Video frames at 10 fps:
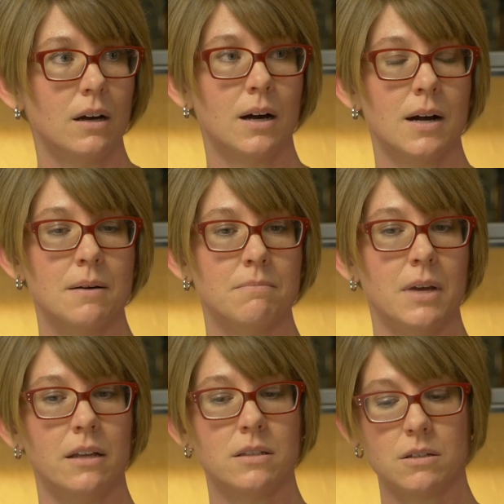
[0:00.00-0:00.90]

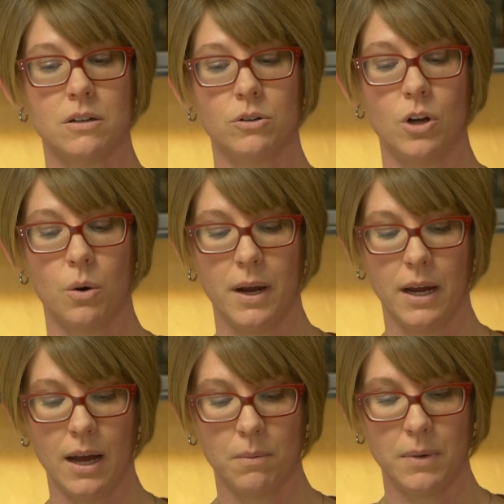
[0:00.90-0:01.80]
and still
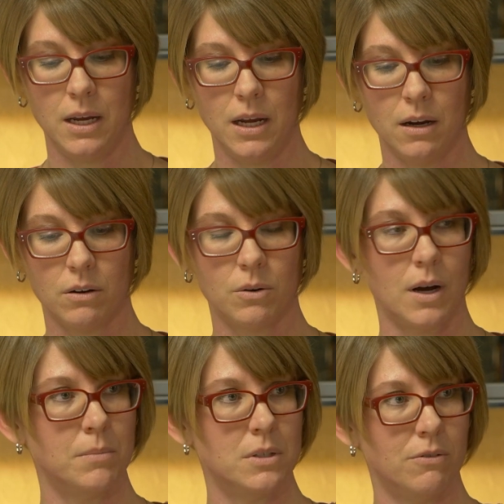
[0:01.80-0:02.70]
knowing how many
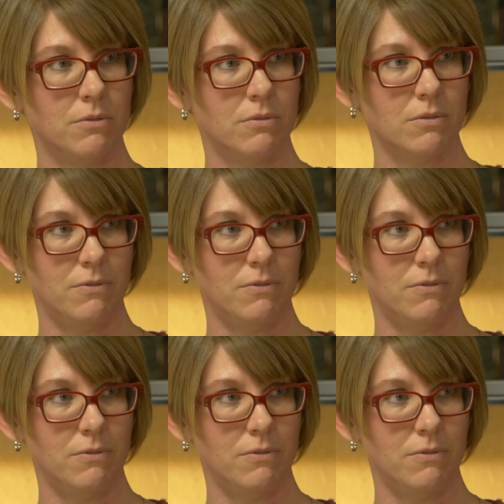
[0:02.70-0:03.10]
grams of